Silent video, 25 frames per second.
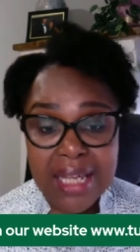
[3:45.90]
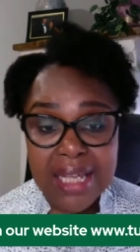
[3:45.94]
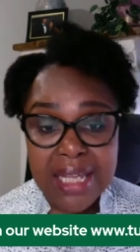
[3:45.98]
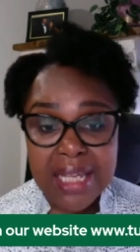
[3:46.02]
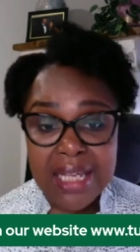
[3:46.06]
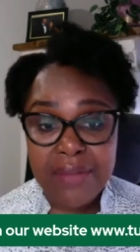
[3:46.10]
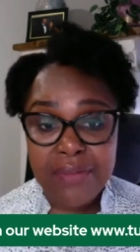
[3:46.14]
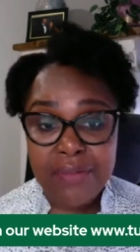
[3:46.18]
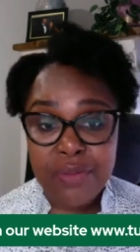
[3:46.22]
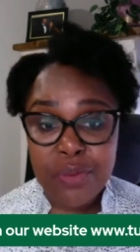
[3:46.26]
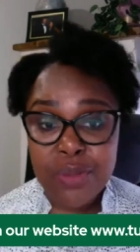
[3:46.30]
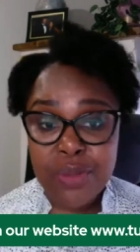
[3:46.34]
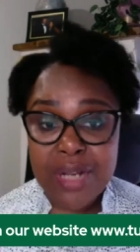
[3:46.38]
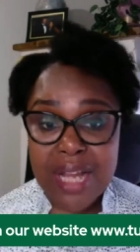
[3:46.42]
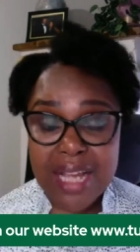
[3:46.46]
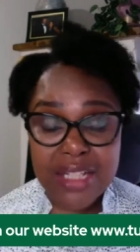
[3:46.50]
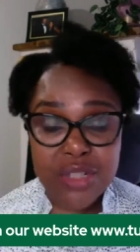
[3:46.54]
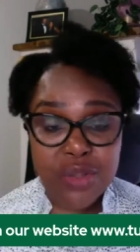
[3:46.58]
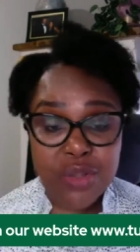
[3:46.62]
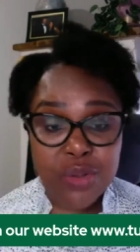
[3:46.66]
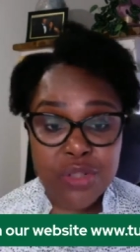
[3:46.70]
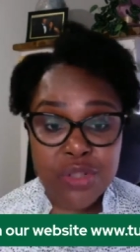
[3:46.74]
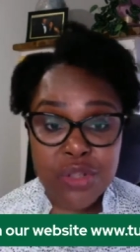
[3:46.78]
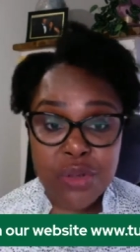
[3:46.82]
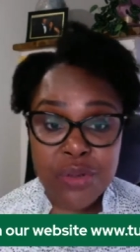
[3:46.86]
If you'd like
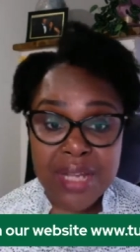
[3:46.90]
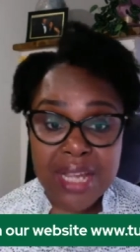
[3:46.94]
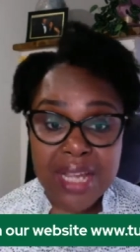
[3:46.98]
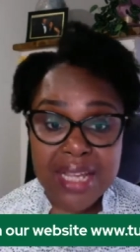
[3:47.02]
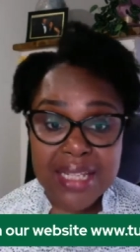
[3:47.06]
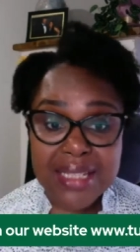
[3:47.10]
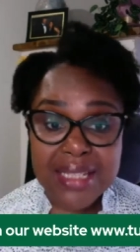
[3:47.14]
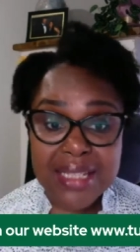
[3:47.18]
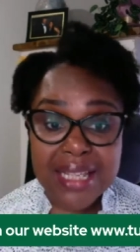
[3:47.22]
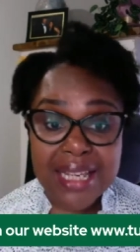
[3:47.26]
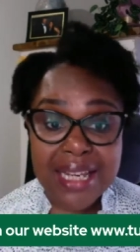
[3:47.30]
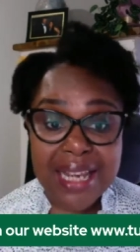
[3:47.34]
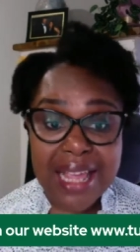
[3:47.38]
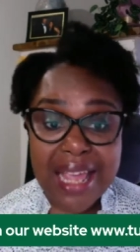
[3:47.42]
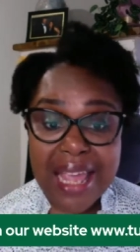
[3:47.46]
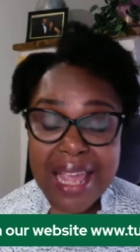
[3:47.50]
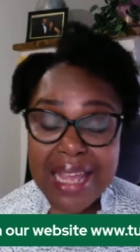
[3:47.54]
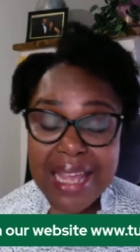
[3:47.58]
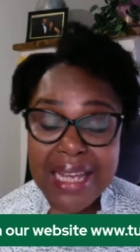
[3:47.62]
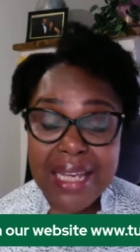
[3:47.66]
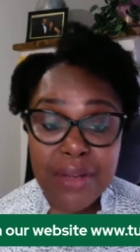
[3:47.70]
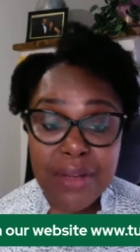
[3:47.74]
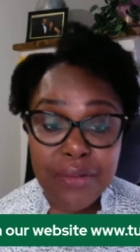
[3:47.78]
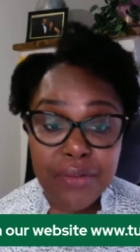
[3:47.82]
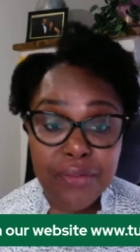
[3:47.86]
to donate in
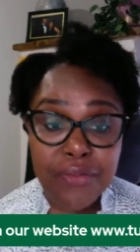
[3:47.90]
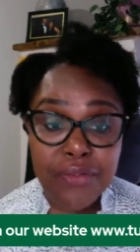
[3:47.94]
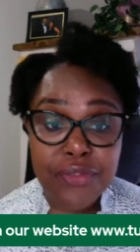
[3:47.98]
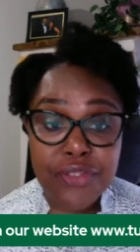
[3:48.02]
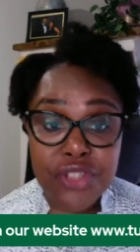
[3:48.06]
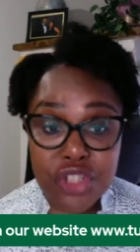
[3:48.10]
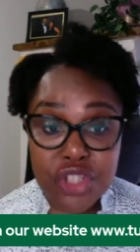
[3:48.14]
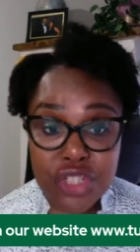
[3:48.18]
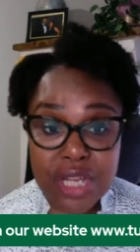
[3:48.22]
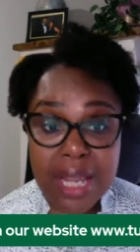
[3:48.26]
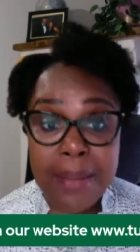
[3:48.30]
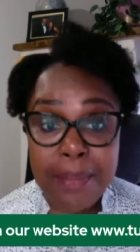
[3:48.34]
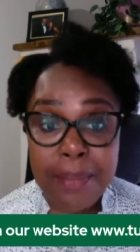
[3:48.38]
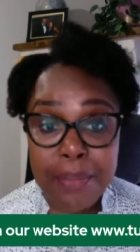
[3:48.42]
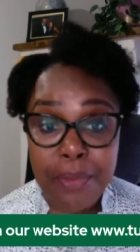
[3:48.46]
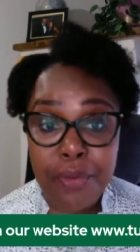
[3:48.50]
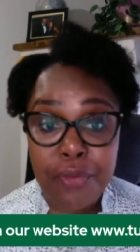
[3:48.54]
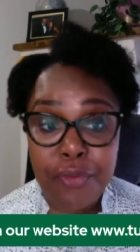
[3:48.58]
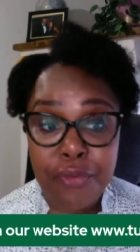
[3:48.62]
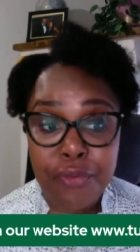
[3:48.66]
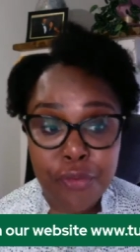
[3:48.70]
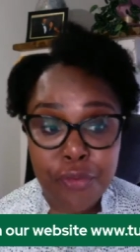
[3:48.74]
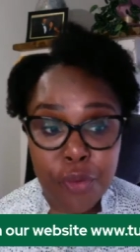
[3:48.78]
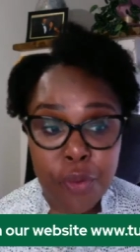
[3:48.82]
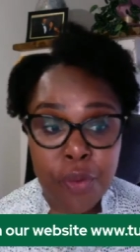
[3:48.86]
any shape or
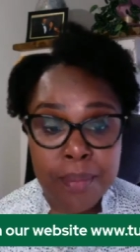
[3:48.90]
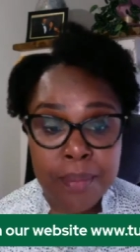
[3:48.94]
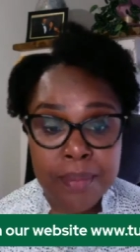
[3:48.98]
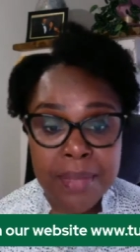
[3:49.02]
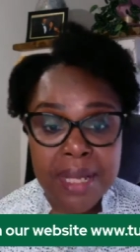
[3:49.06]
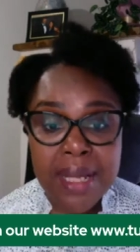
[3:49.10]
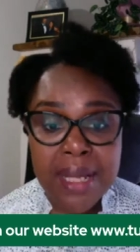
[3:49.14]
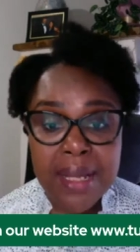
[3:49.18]
form,